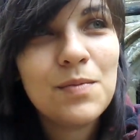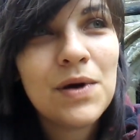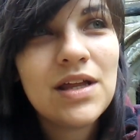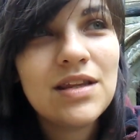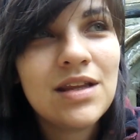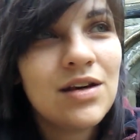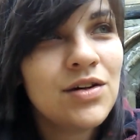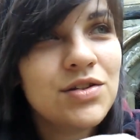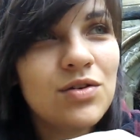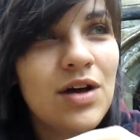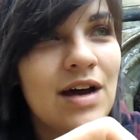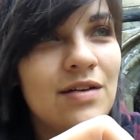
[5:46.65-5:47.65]
But they
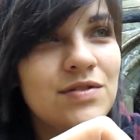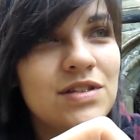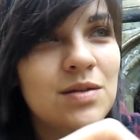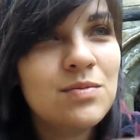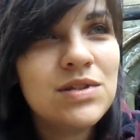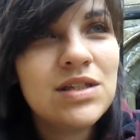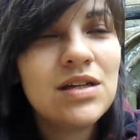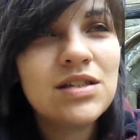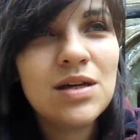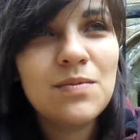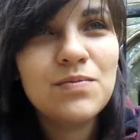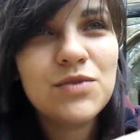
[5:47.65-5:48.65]
also have some
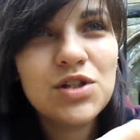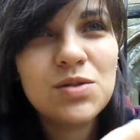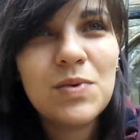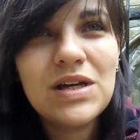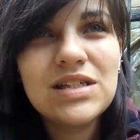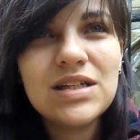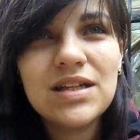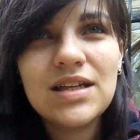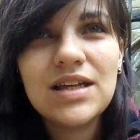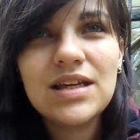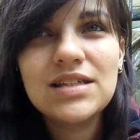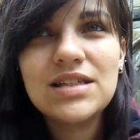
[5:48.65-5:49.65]
some just
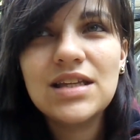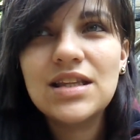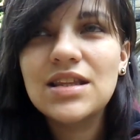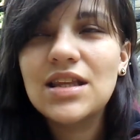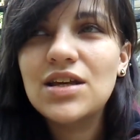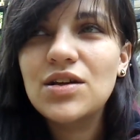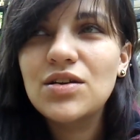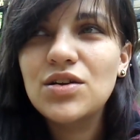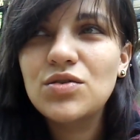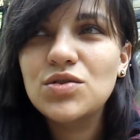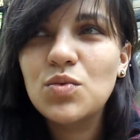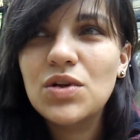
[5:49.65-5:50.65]
basically, he said that they
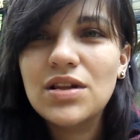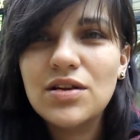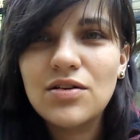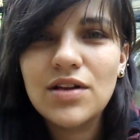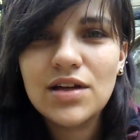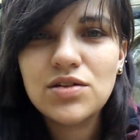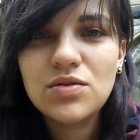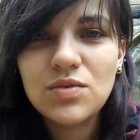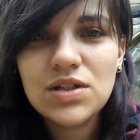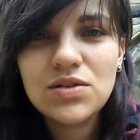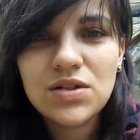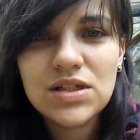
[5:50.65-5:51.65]
use what little extra
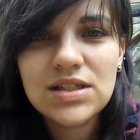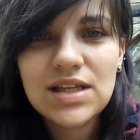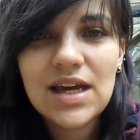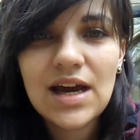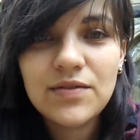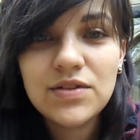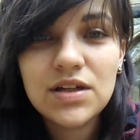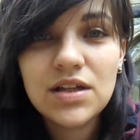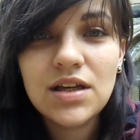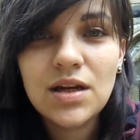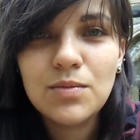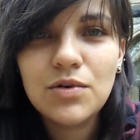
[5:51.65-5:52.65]
resources they have to
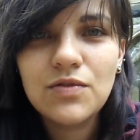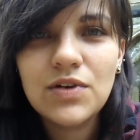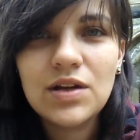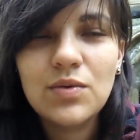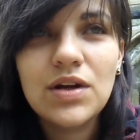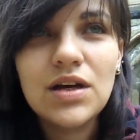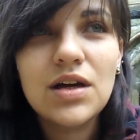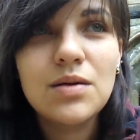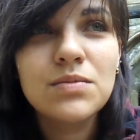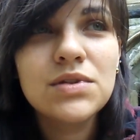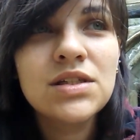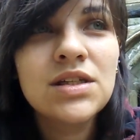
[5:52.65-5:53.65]
clean up graffiti when it
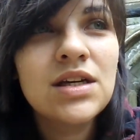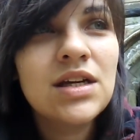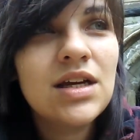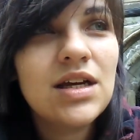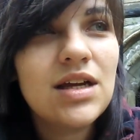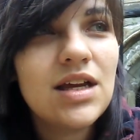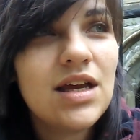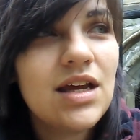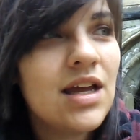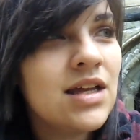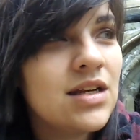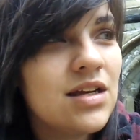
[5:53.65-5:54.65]
comes.
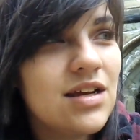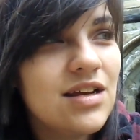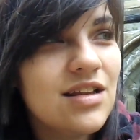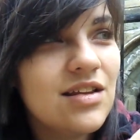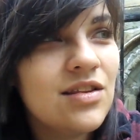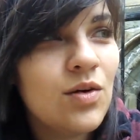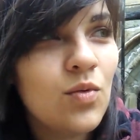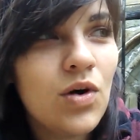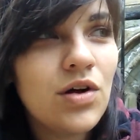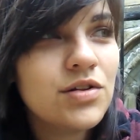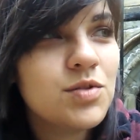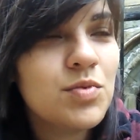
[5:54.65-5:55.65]
And the
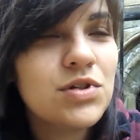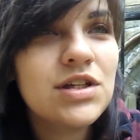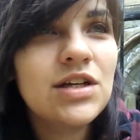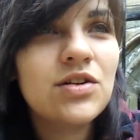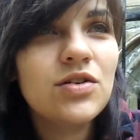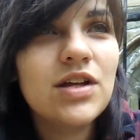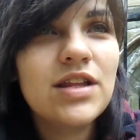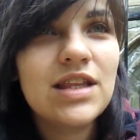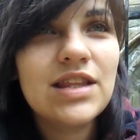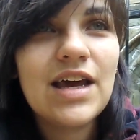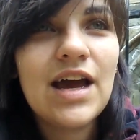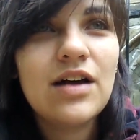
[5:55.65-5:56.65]
walls particularly
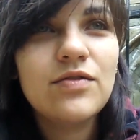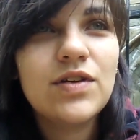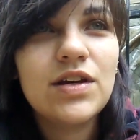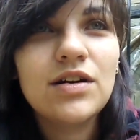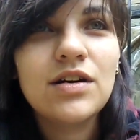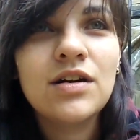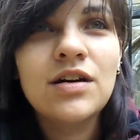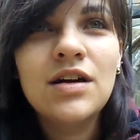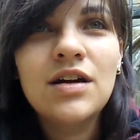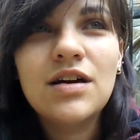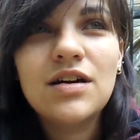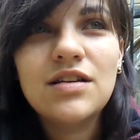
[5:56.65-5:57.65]
that they have here
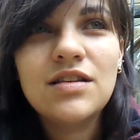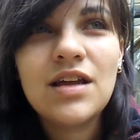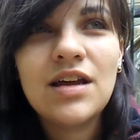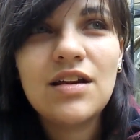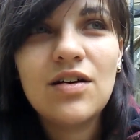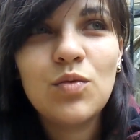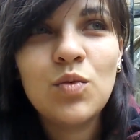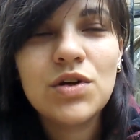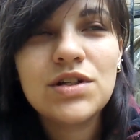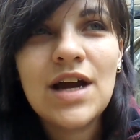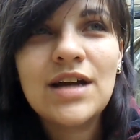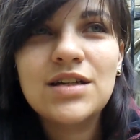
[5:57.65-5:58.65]
that were
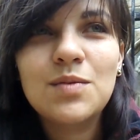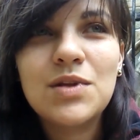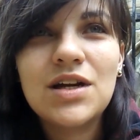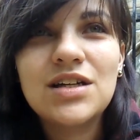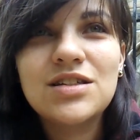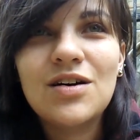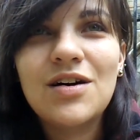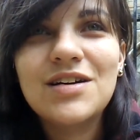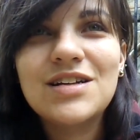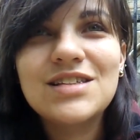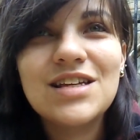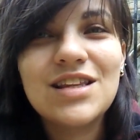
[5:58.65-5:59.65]
tagged up that I saw,
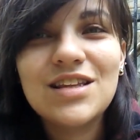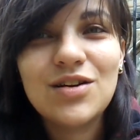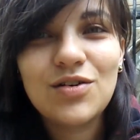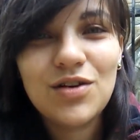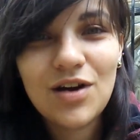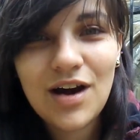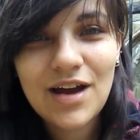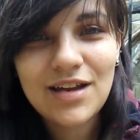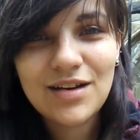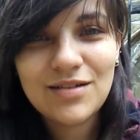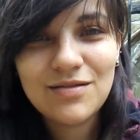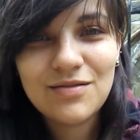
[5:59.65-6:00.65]
he said that they're not